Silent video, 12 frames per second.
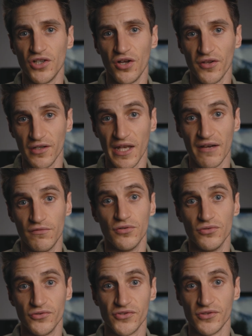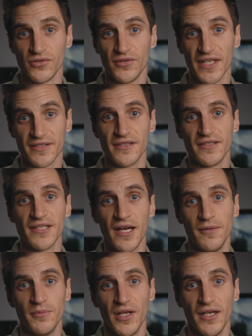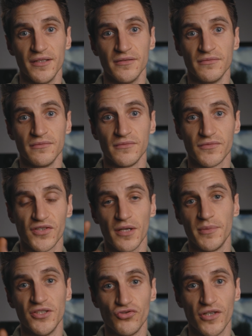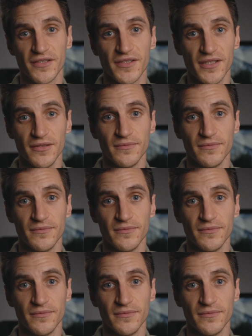got the levels next to the timeline. So that'd be interesting.